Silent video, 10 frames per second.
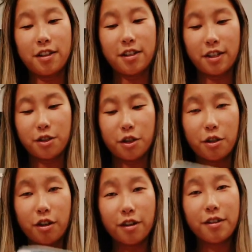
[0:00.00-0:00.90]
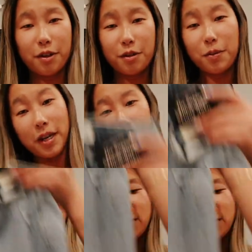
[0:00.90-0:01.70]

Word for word: a size 30 around the waist.